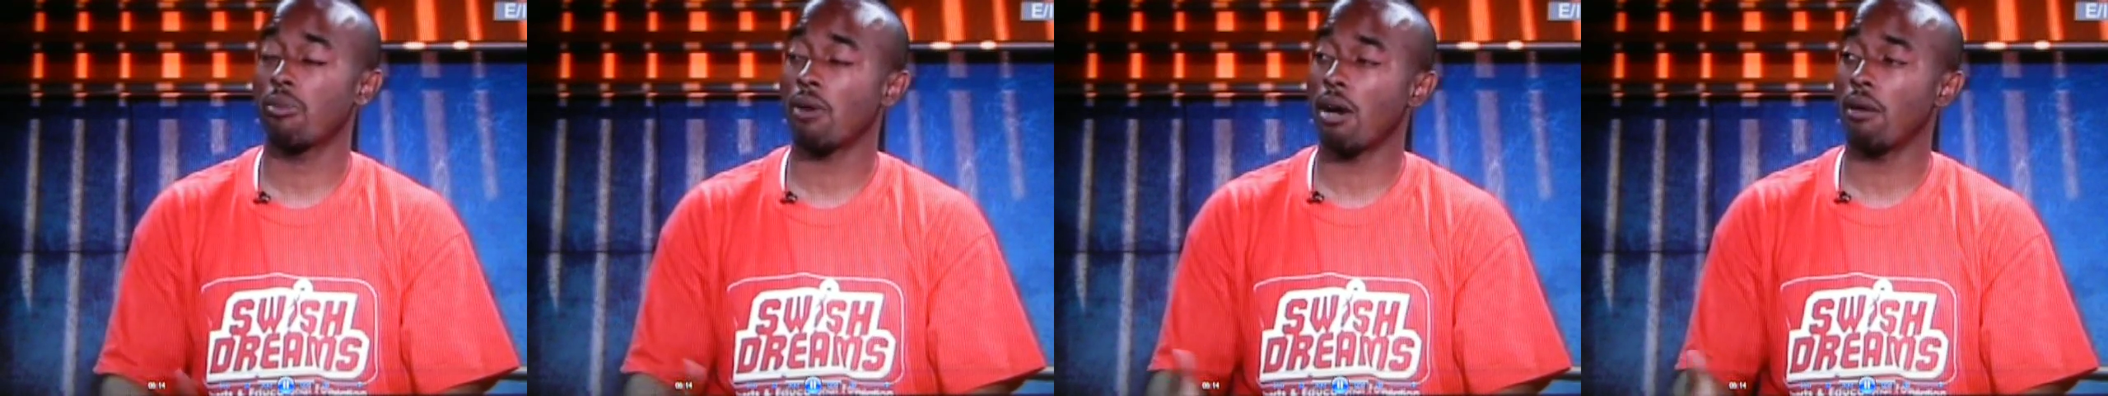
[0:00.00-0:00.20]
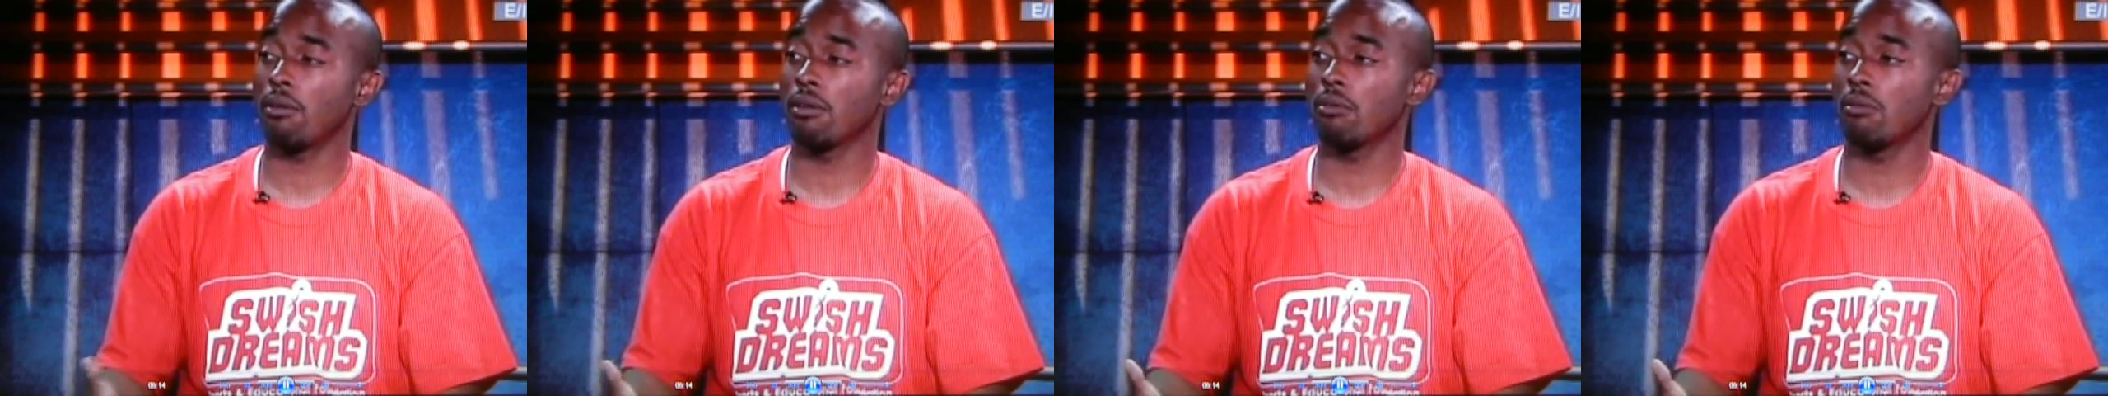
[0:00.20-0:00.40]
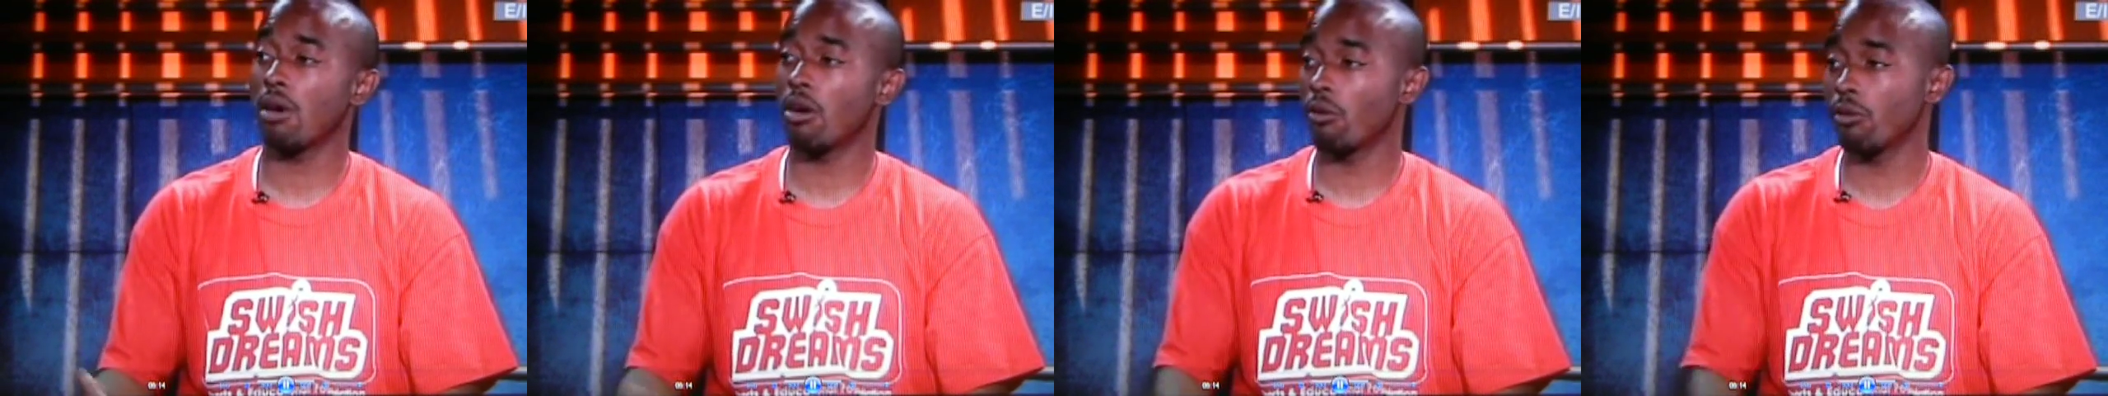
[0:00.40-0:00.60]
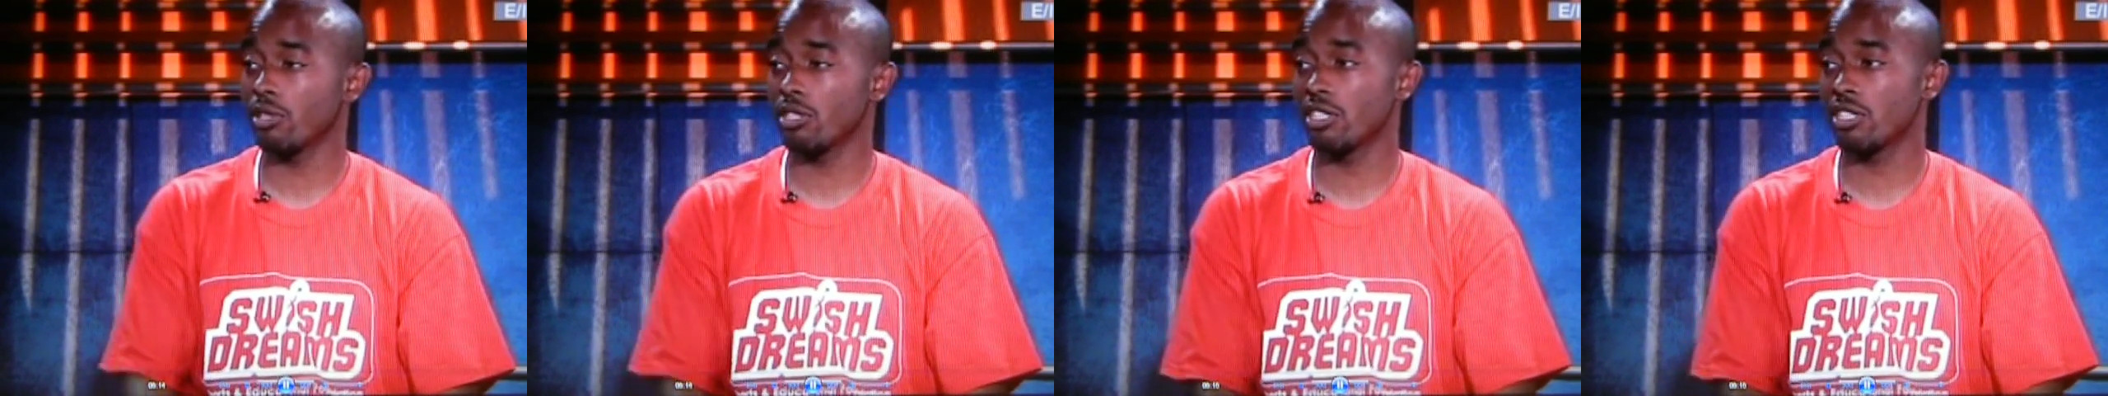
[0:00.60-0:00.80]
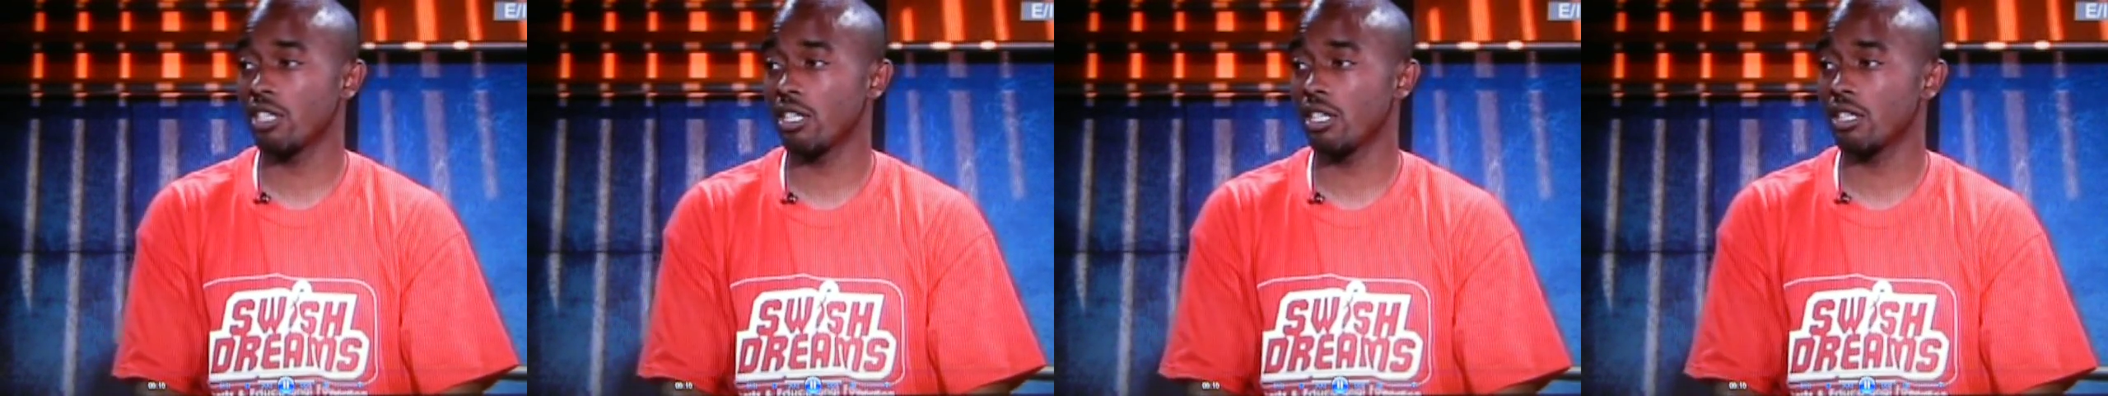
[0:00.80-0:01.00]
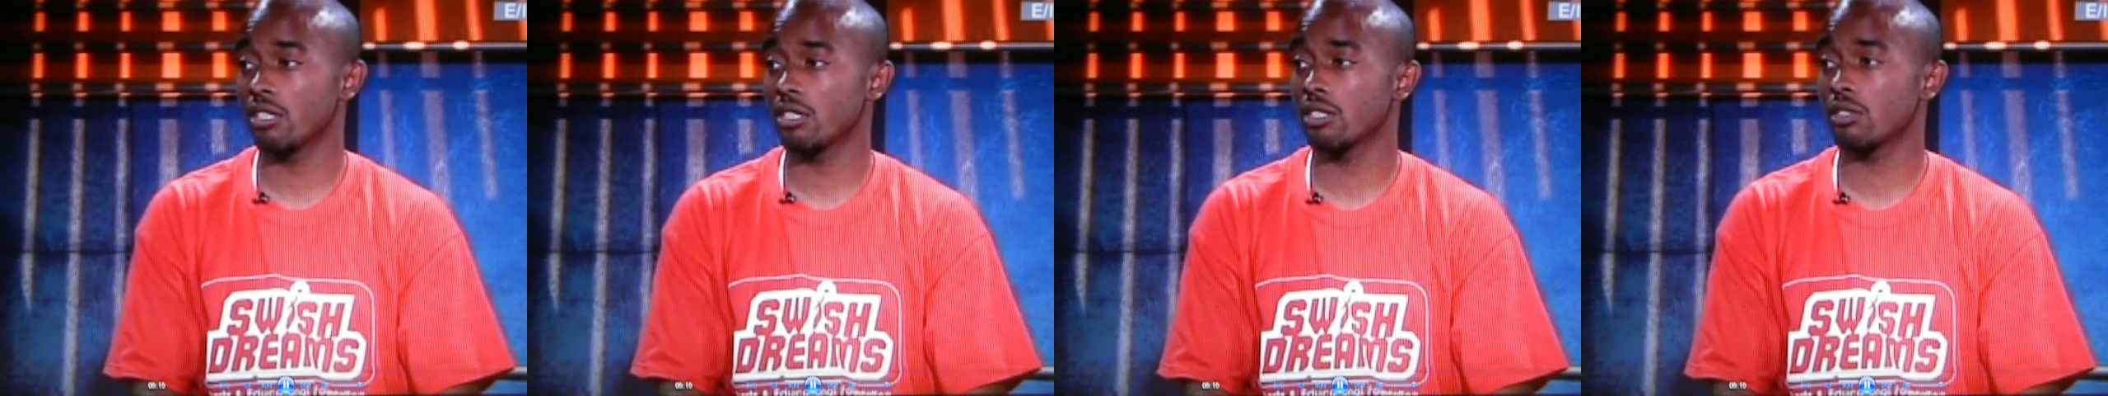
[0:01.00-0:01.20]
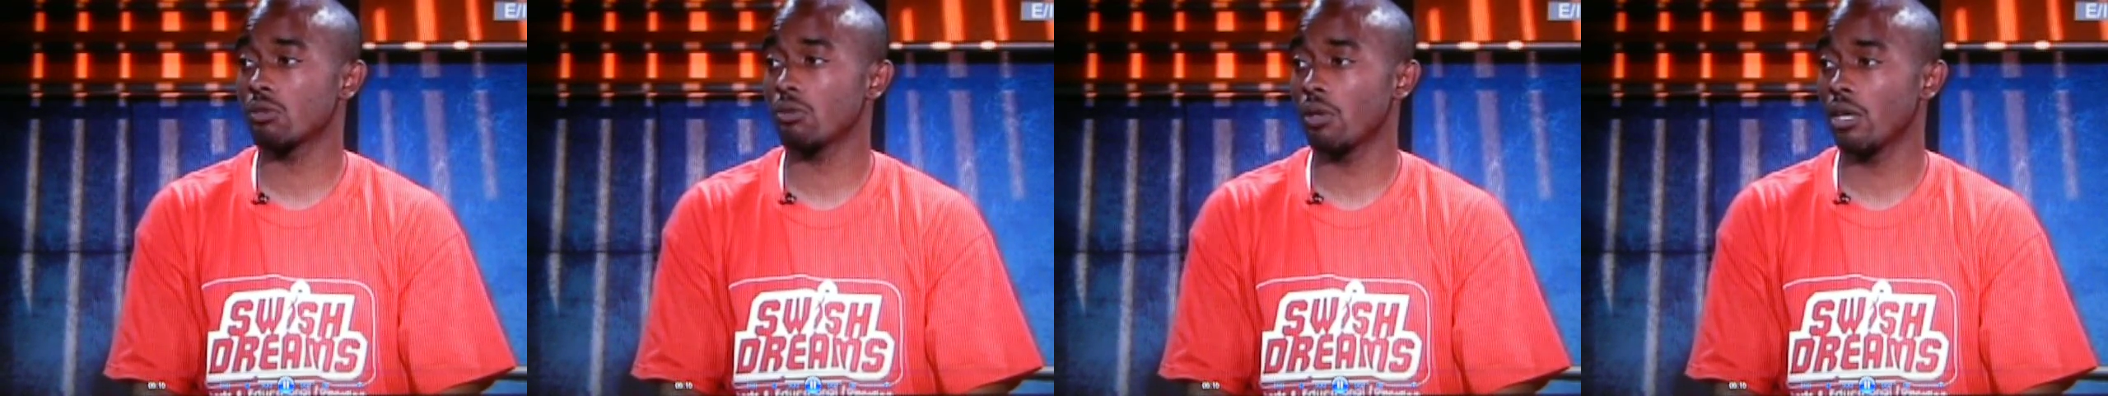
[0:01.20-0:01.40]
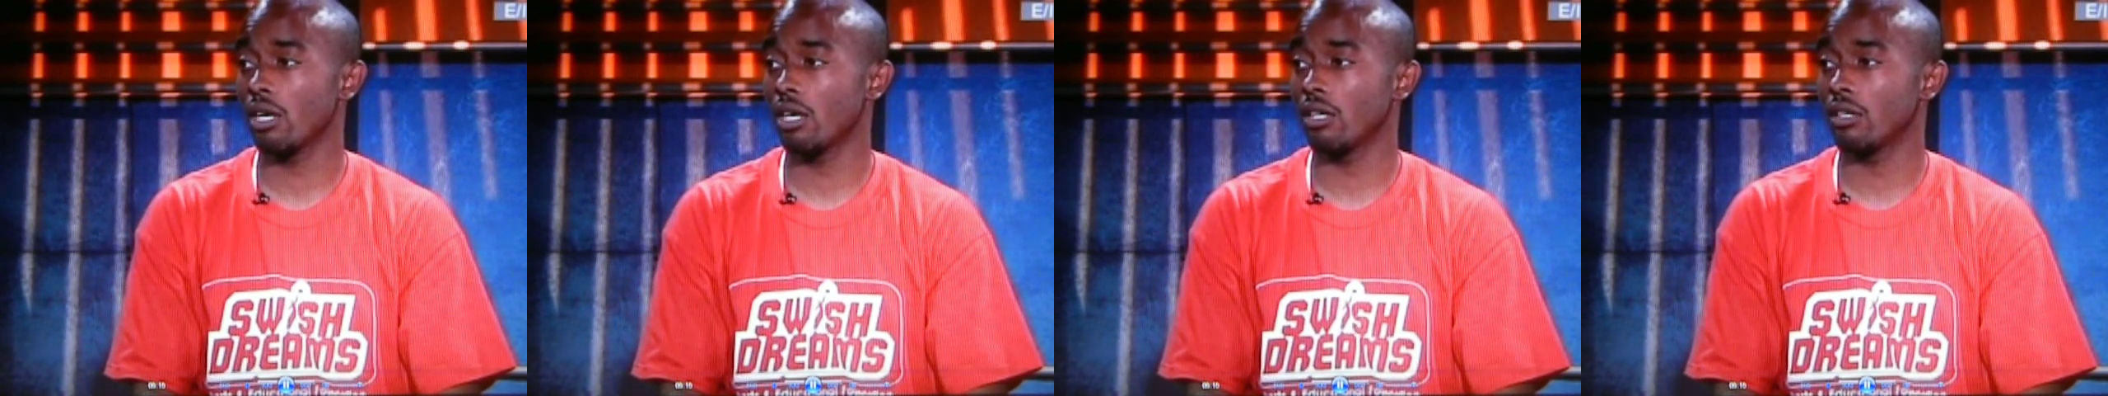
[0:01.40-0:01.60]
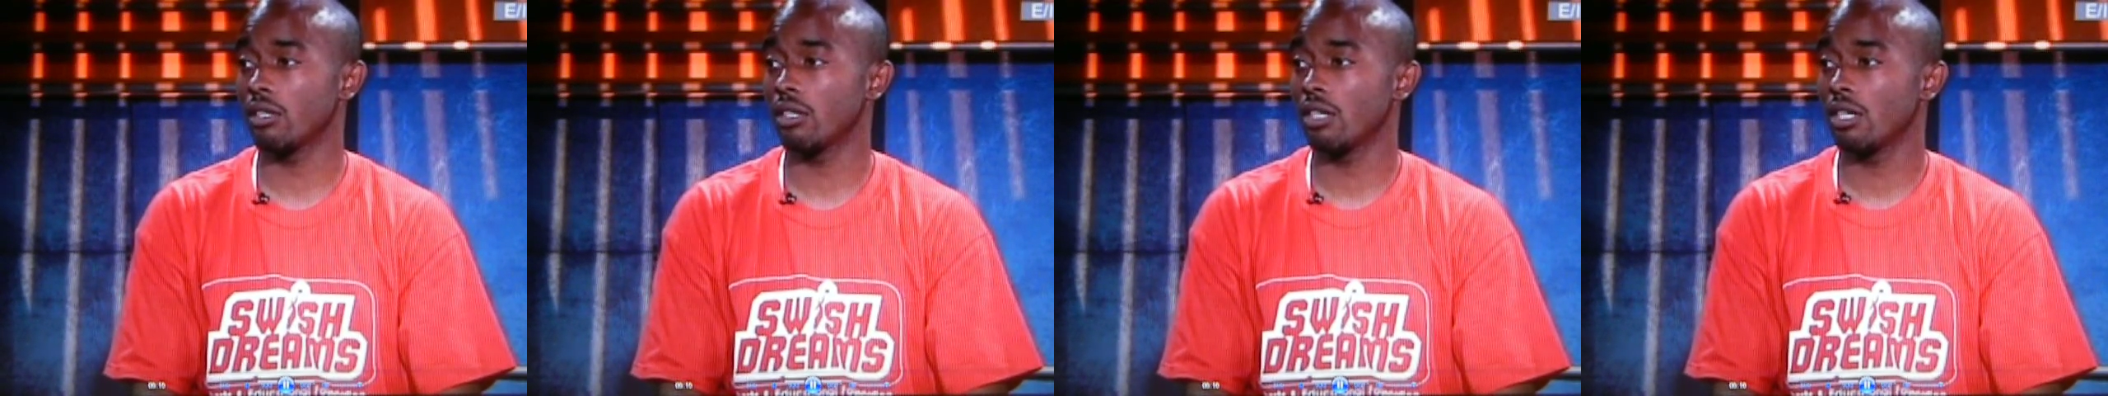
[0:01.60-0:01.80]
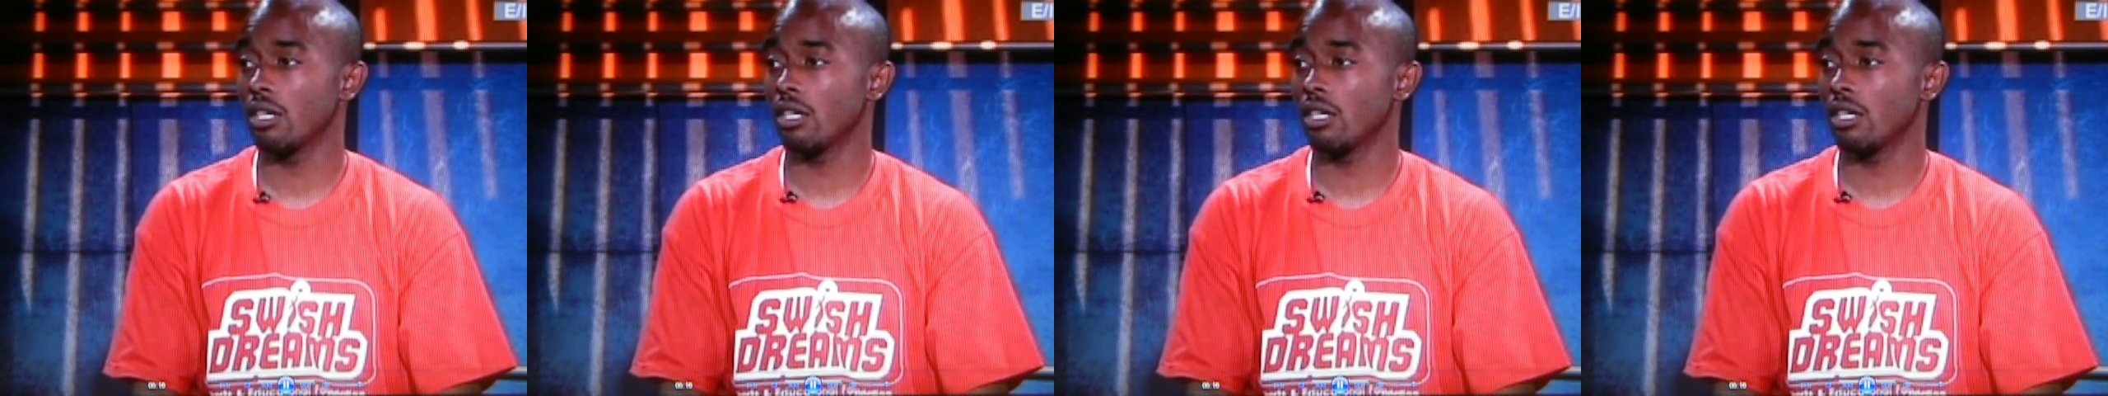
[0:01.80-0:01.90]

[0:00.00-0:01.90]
Probably Maurice Cheeks as well.